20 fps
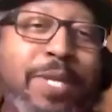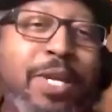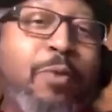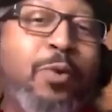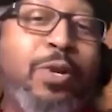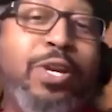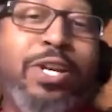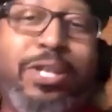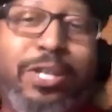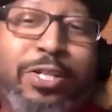
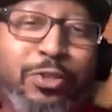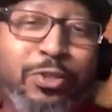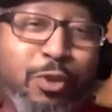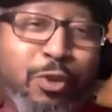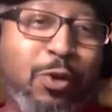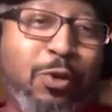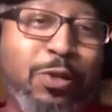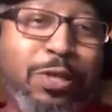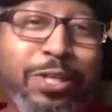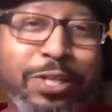with a
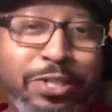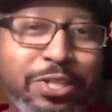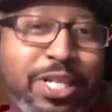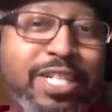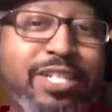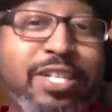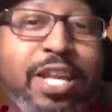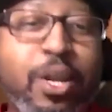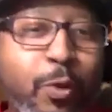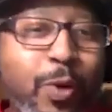controller and
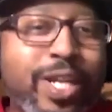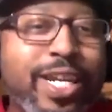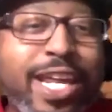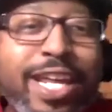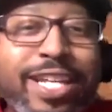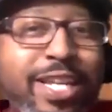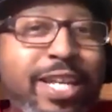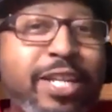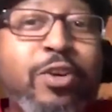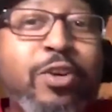shit.
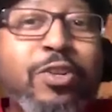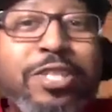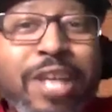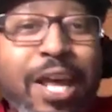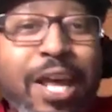It's in yourself.